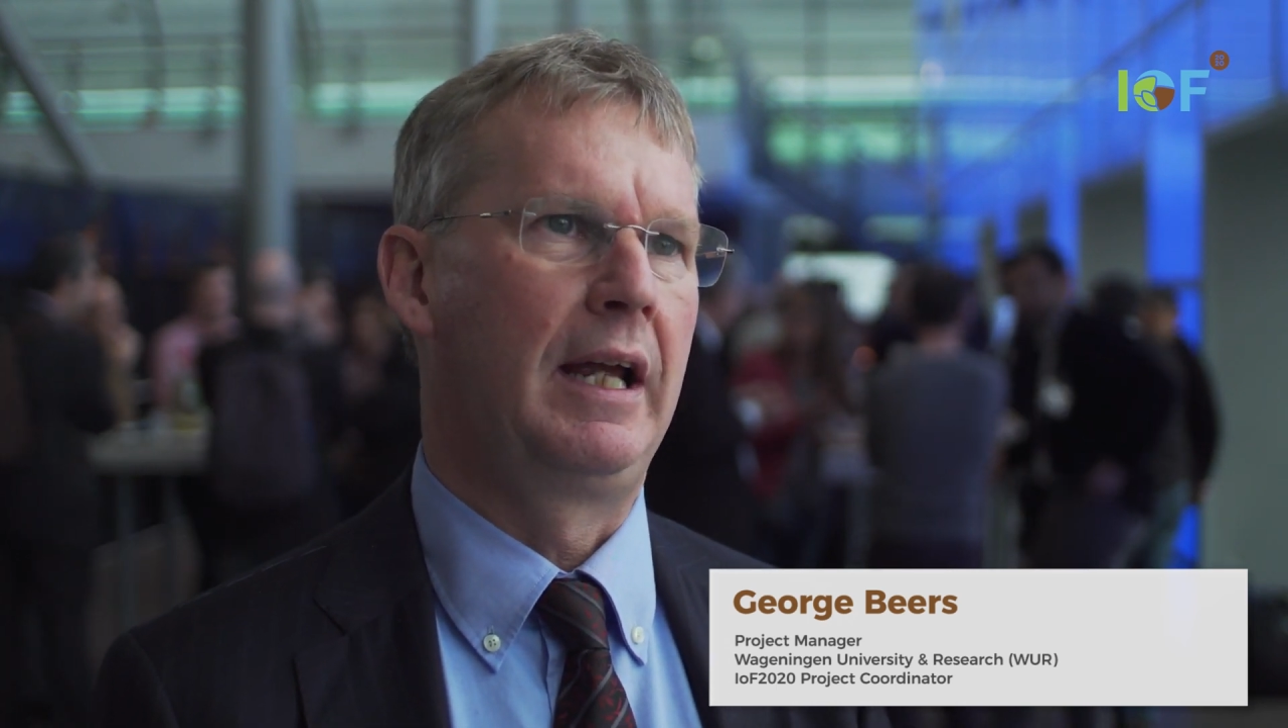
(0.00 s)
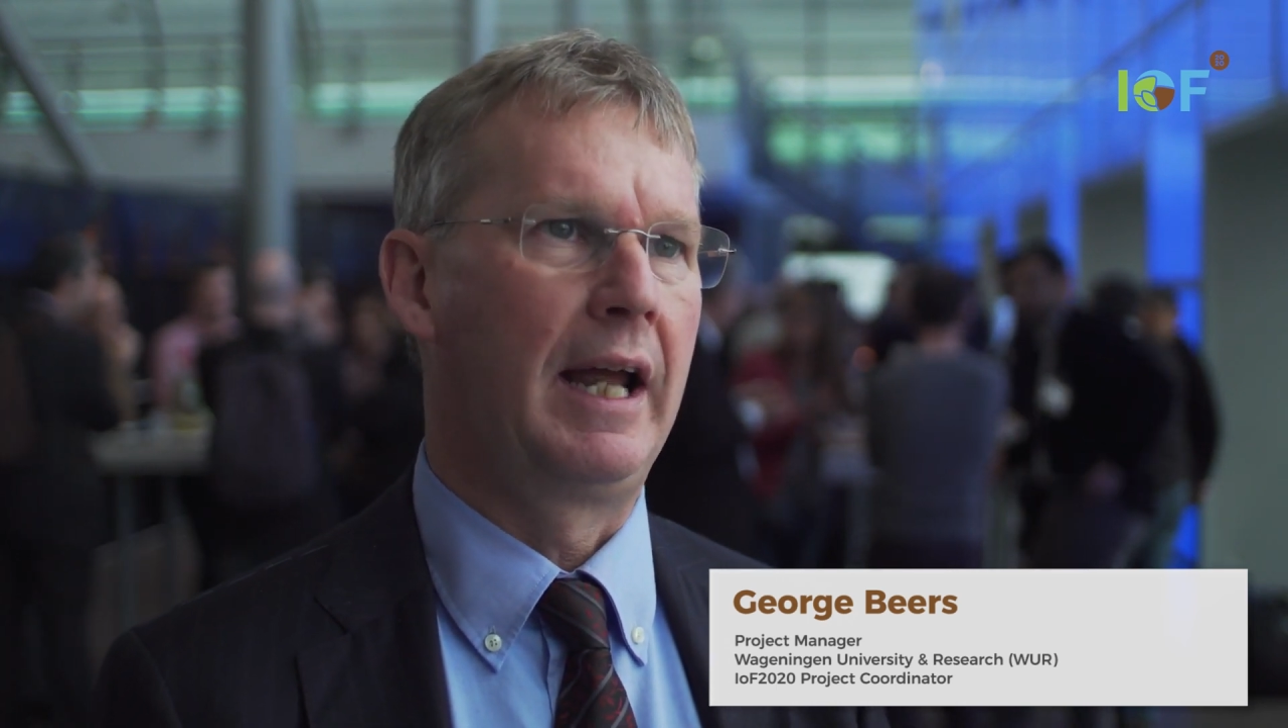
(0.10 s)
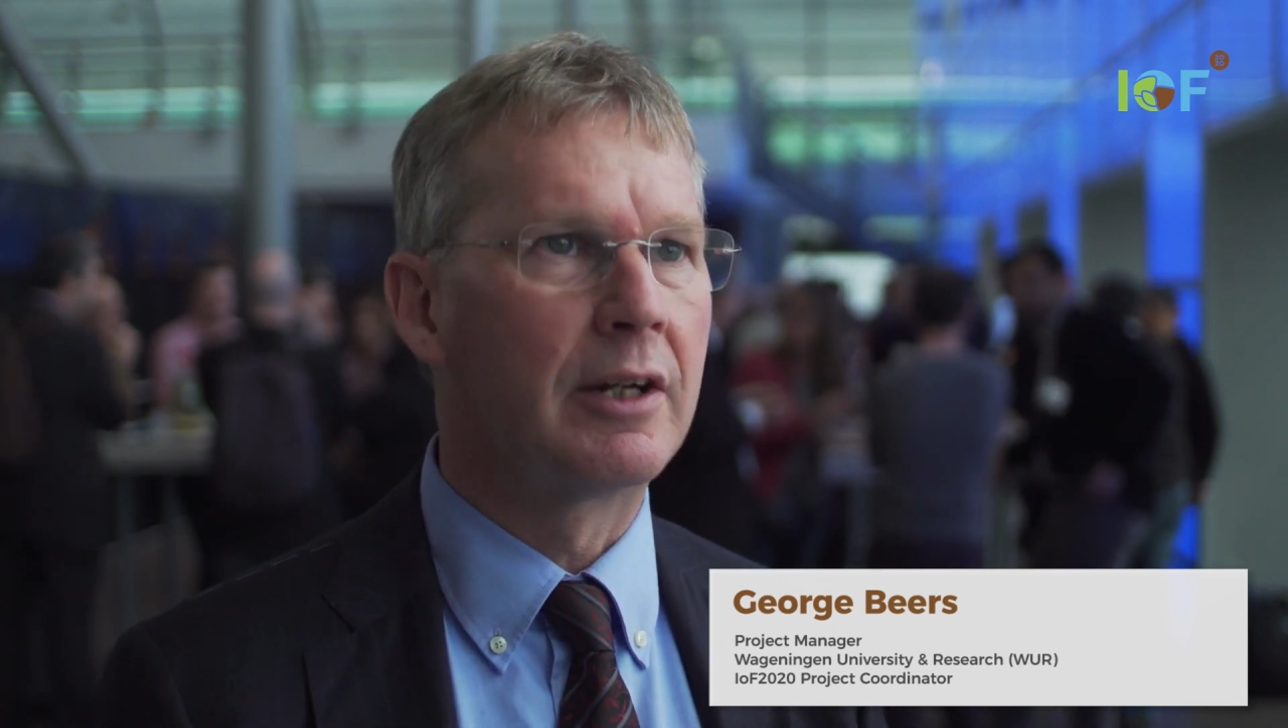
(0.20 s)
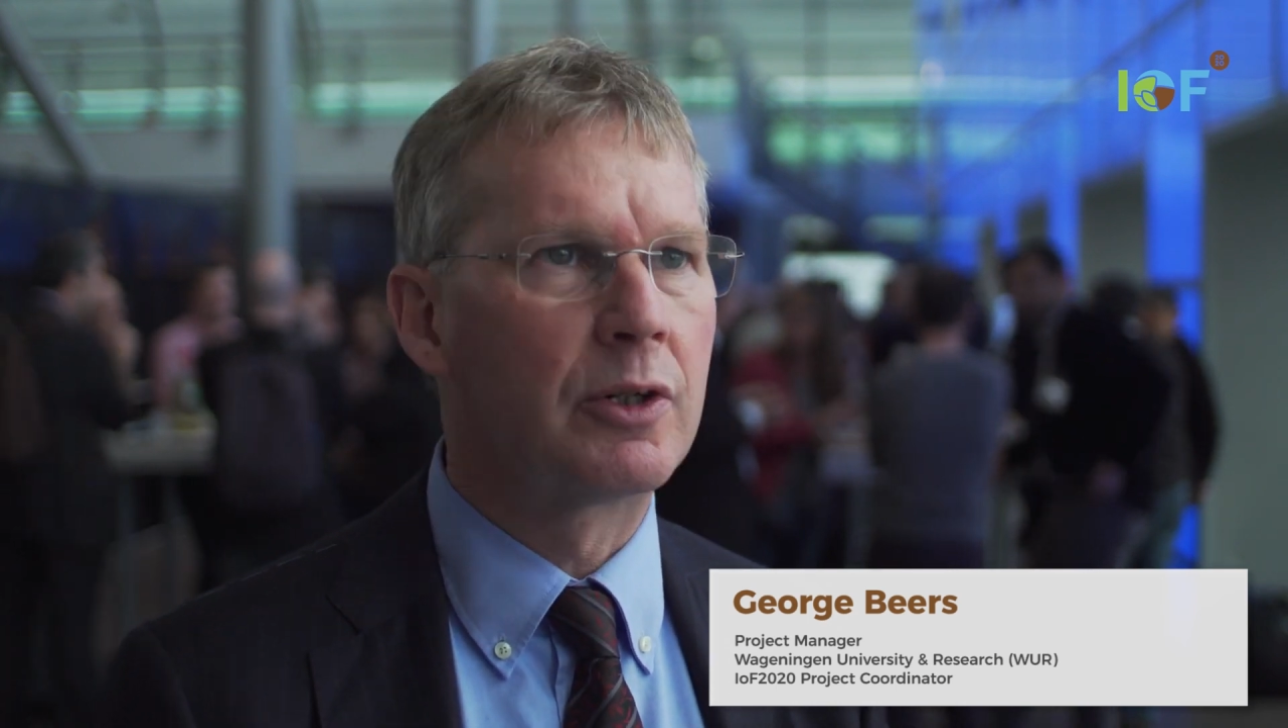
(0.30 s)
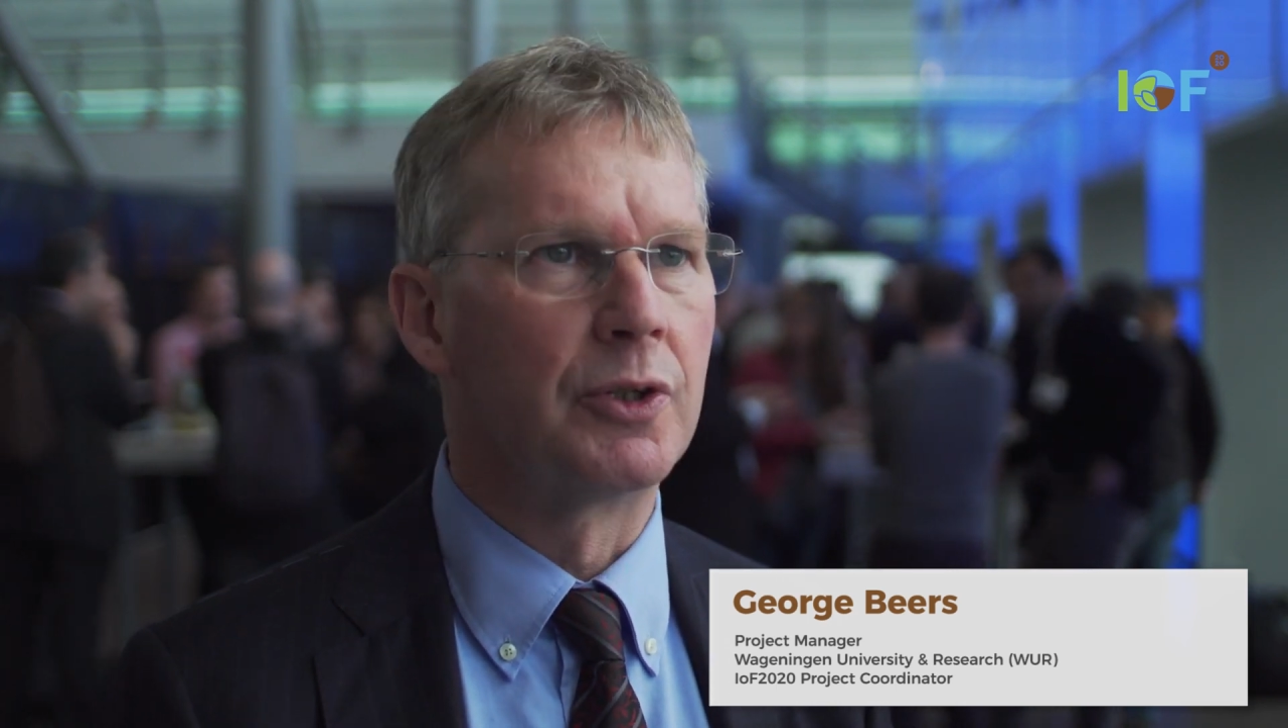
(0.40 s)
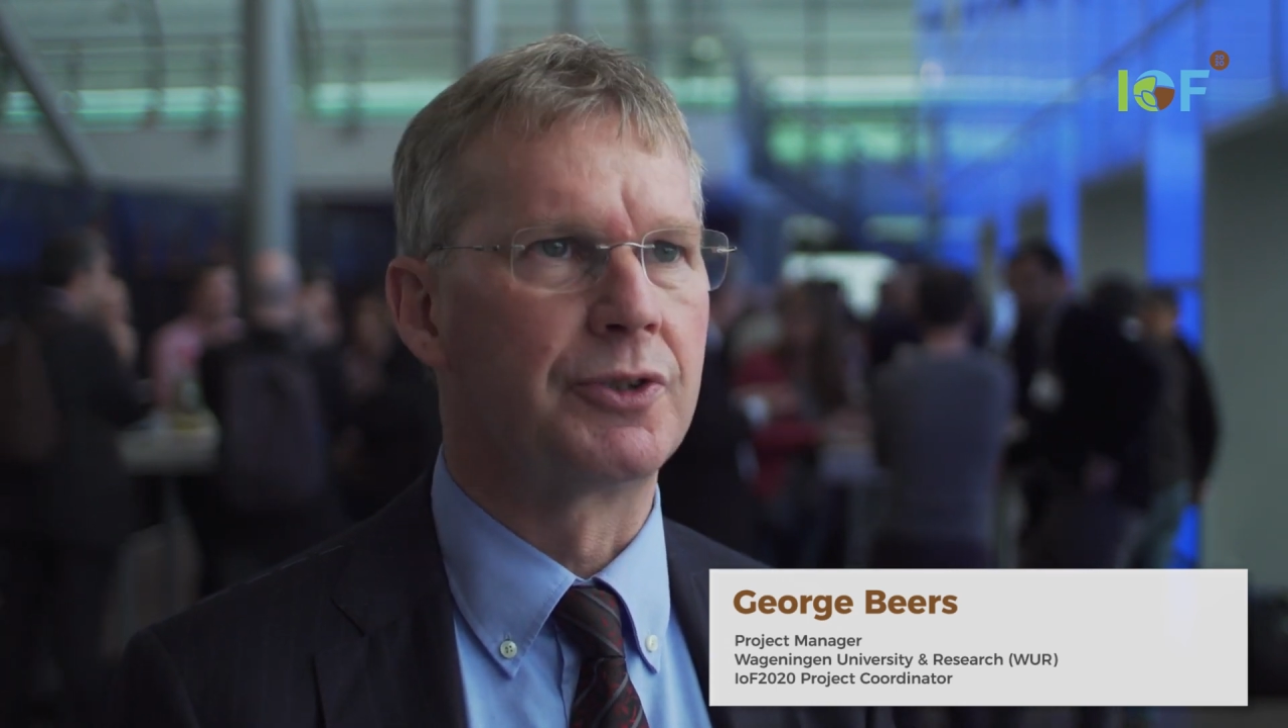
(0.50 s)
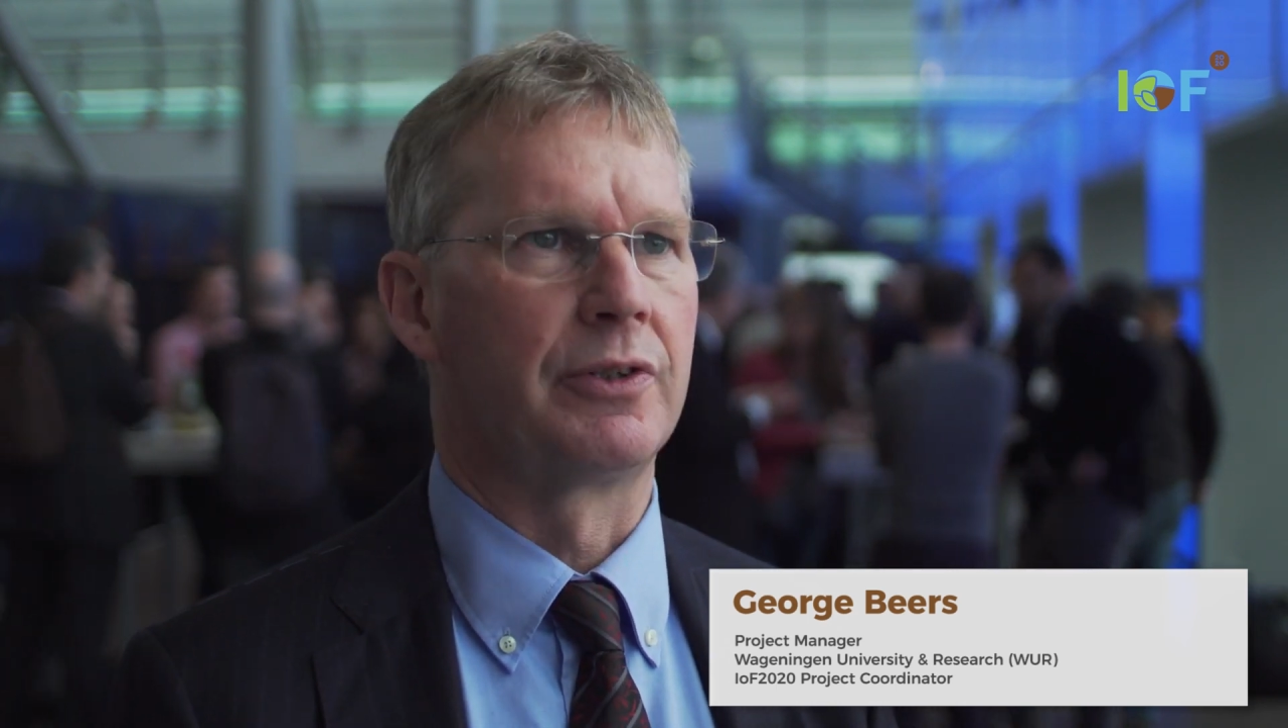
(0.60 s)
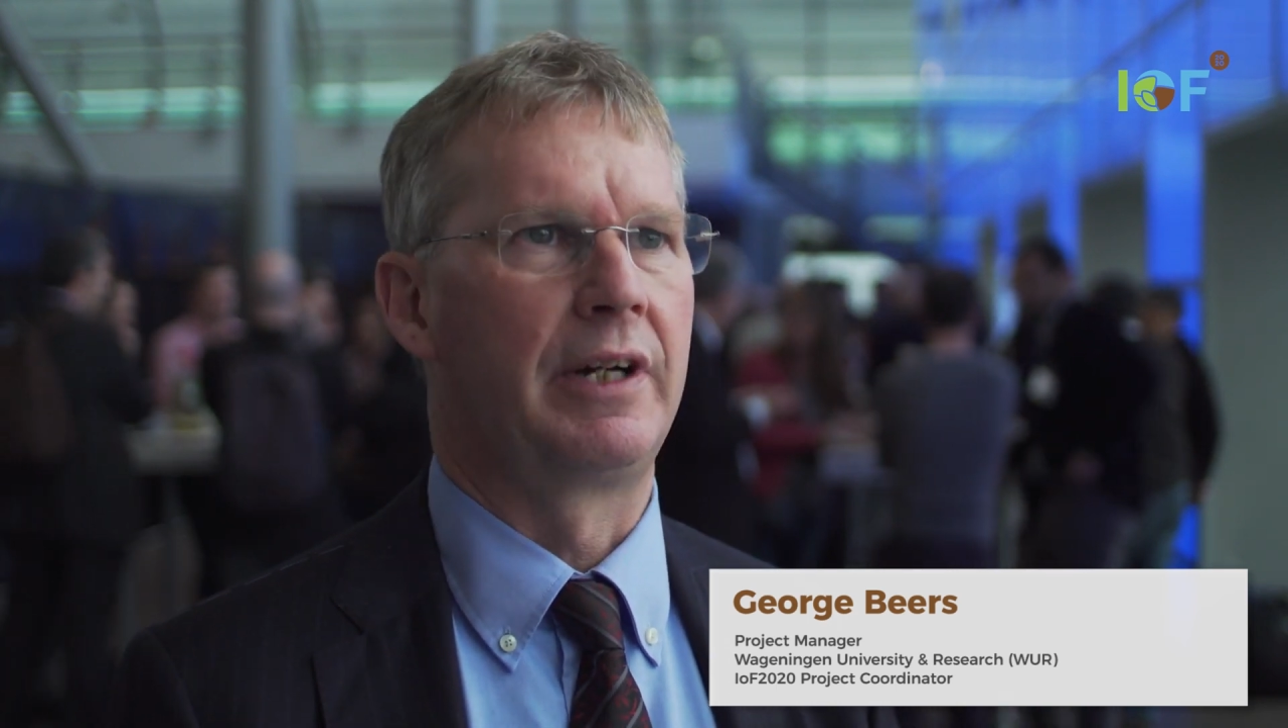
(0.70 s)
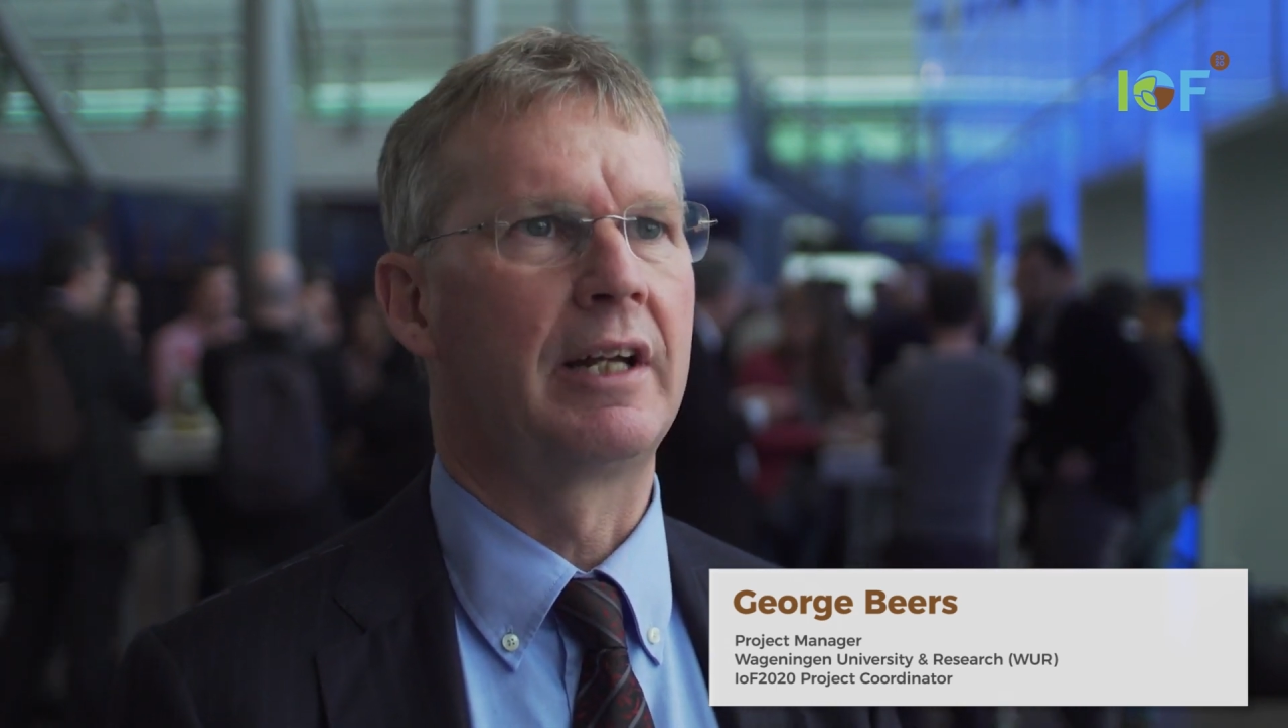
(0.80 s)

agriculture,